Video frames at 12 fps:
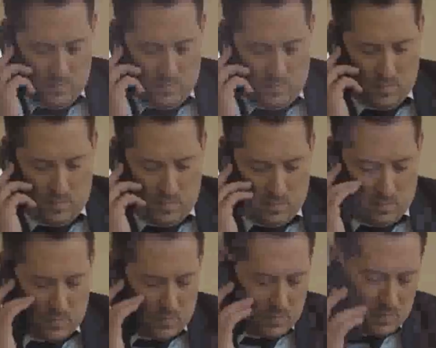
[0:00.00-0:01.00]
Imagine this.
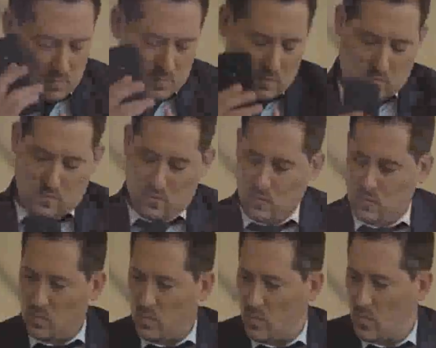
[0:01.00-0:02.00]
Your
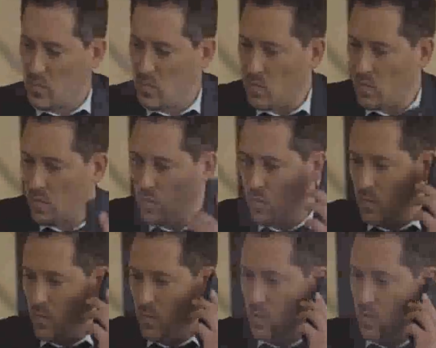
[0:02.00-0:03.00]
prospects receive a
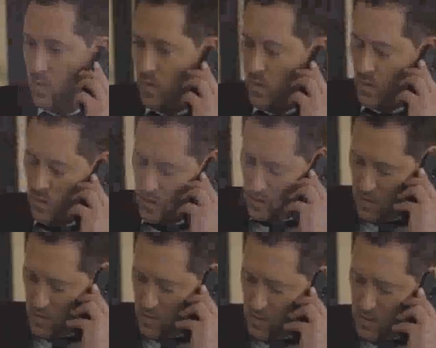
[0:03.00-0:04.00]
voicemail that piques their
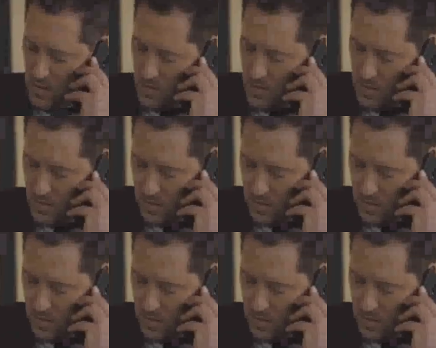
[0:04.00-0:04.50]
interest.